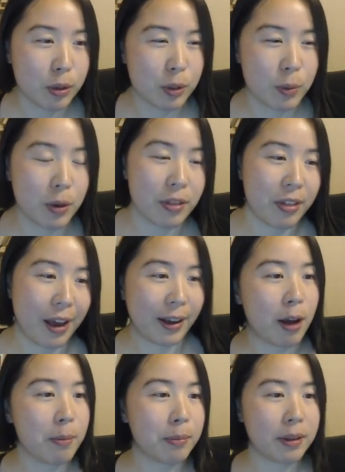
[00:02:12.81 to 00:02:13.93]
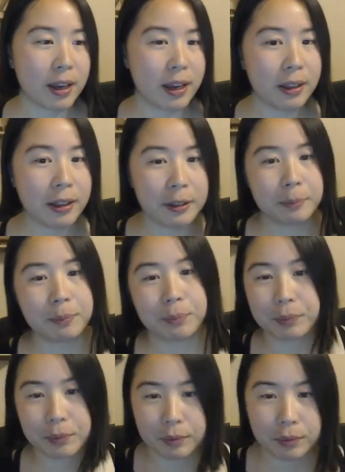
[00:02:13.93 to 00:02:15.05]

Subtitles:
the rules weren't that complicated.